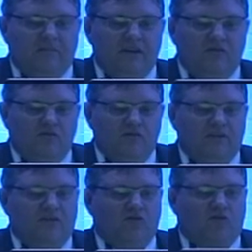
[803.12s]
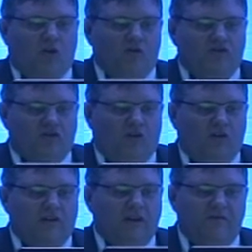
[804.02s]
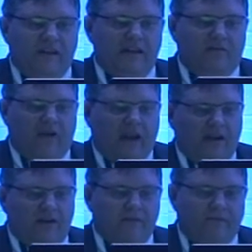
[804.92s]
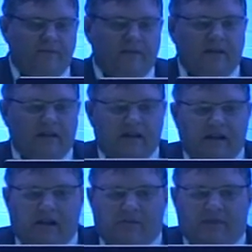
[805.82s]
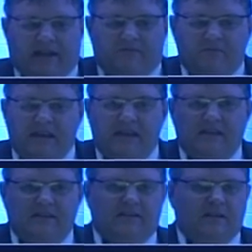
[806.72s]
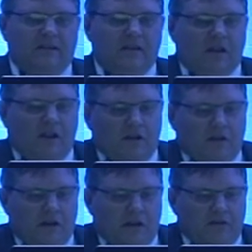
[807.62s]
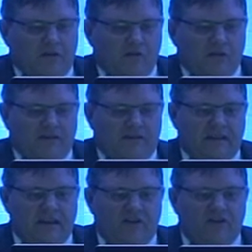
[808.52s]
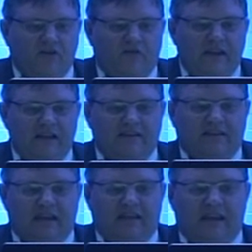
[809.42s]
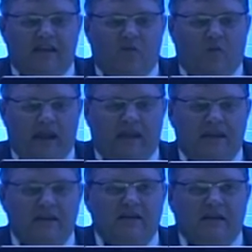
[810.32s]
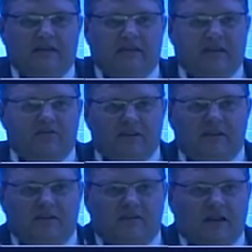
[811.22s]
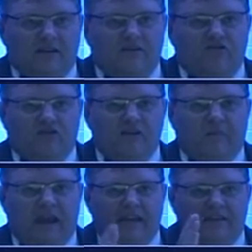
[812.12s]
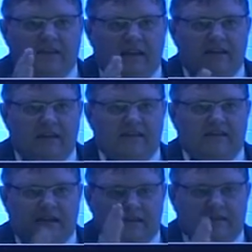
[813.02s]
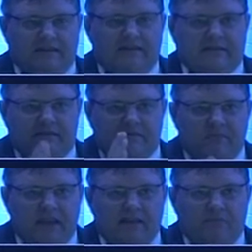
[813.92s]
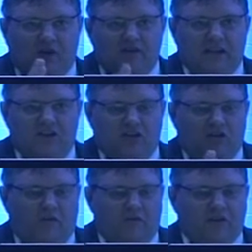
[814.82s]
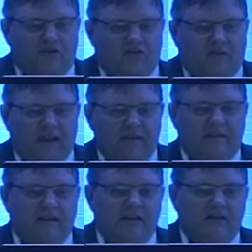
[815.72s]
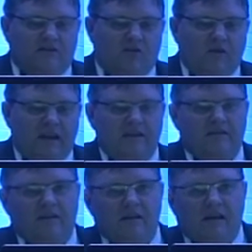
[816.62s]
be used to control the wheel wear. That means you steer your wheel set in a way that it doesn't remain in this middle position of the thread, so it